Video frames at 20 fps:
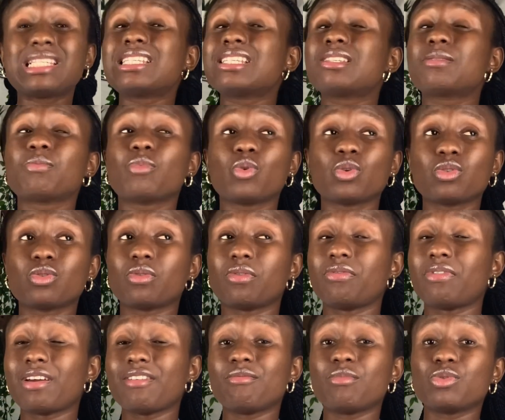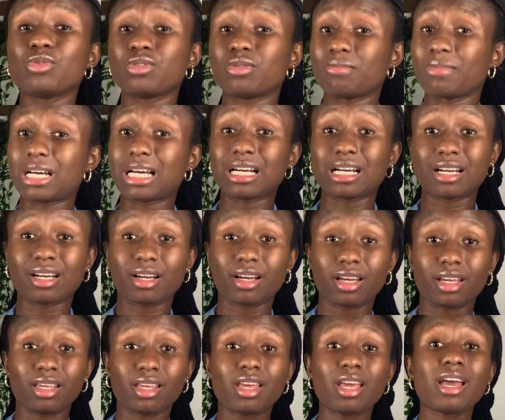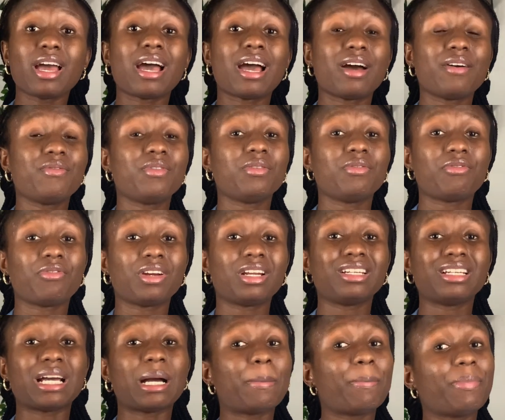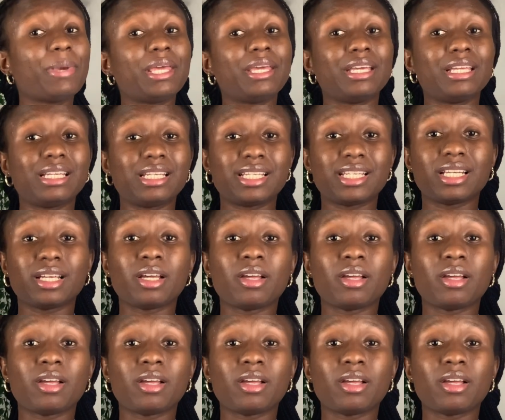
months or 5 months back, I have a friend that paid